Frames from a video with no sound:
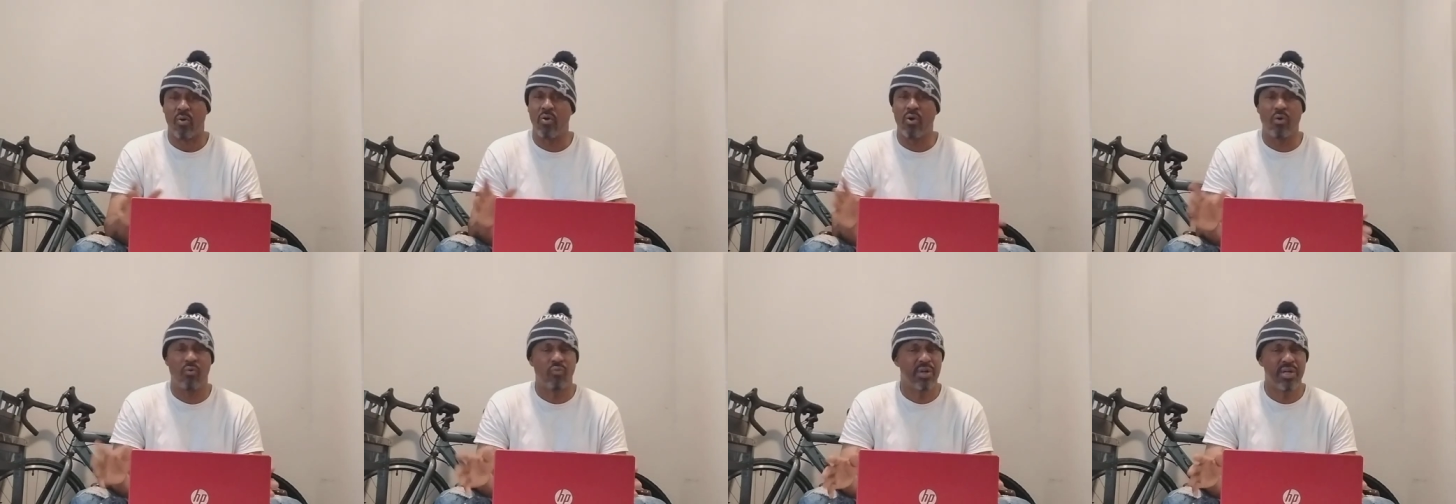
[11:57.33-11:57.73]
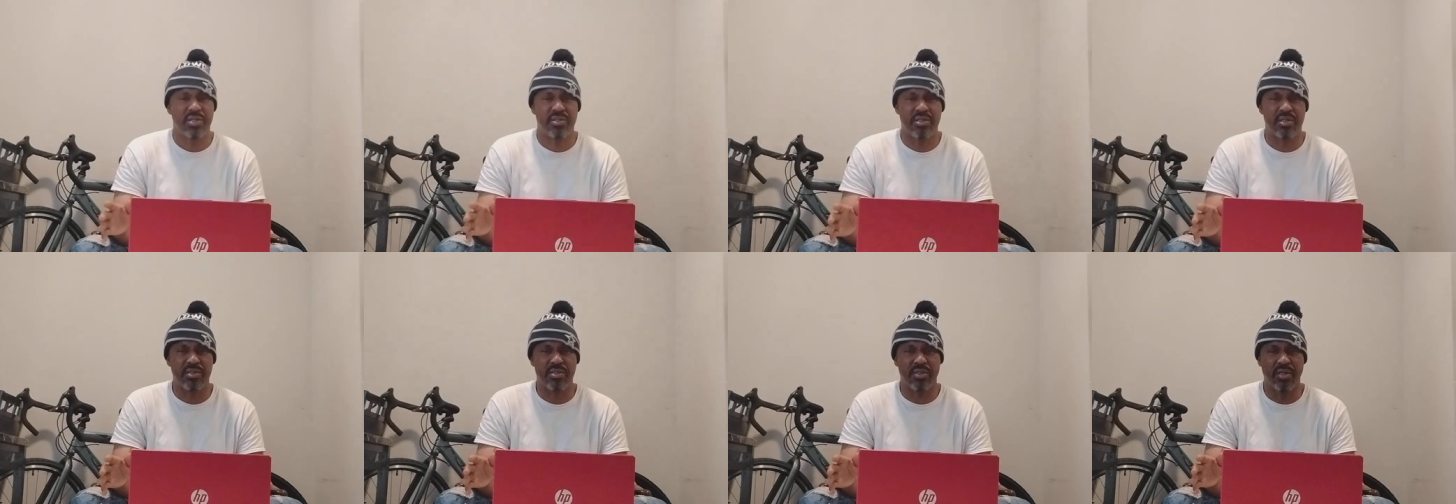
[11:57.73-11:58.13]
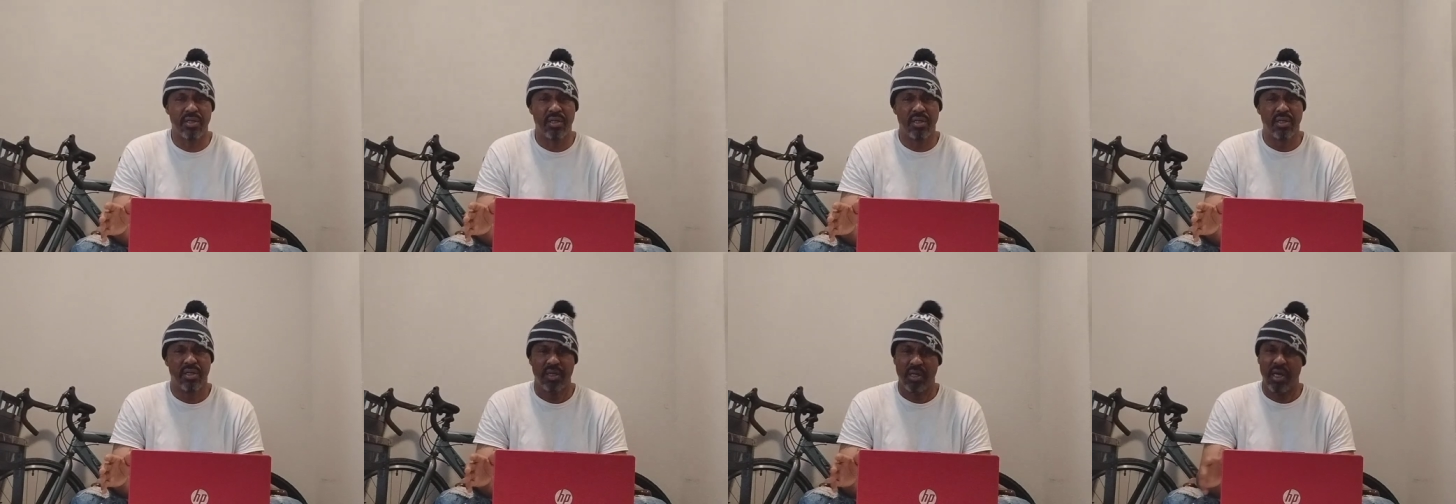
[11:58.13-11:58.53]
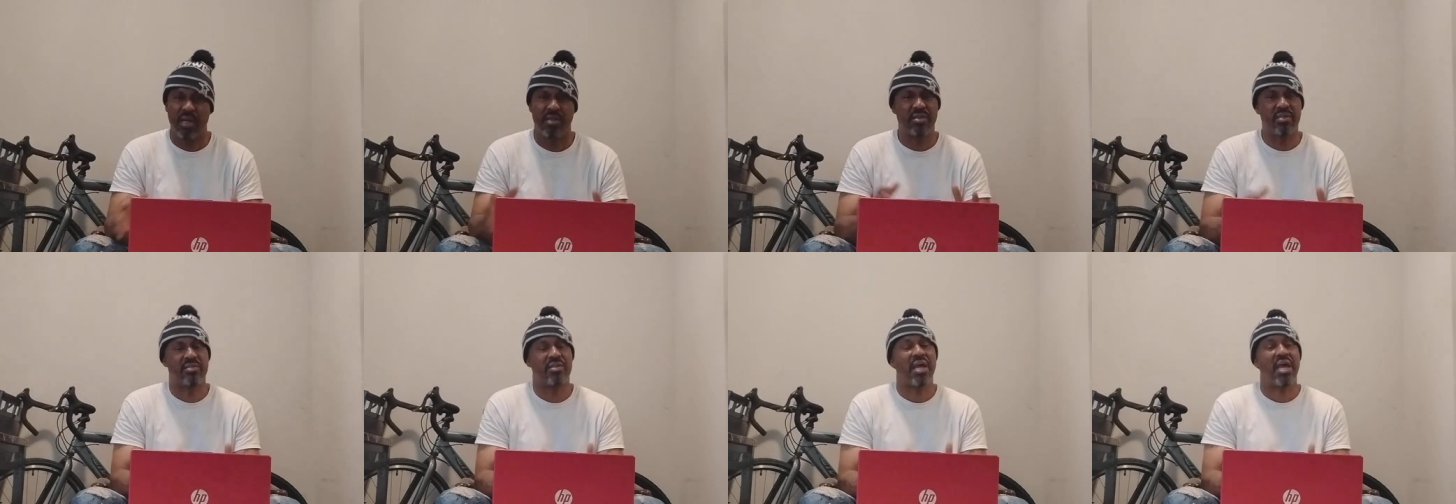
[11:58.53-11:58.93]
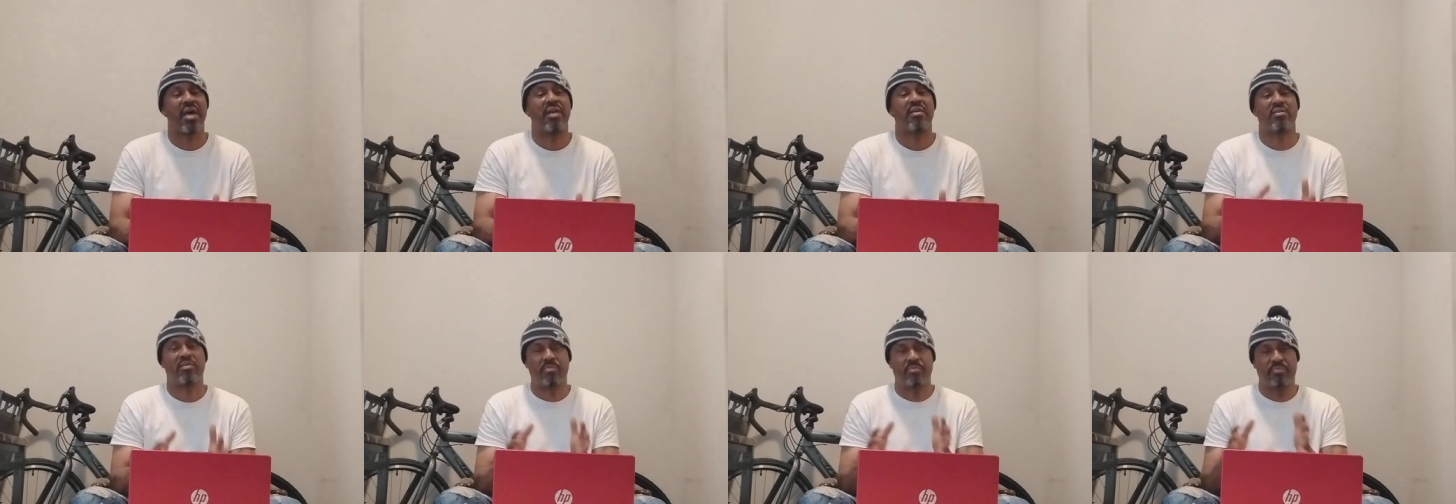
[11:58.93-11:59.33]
or riches. It's just how the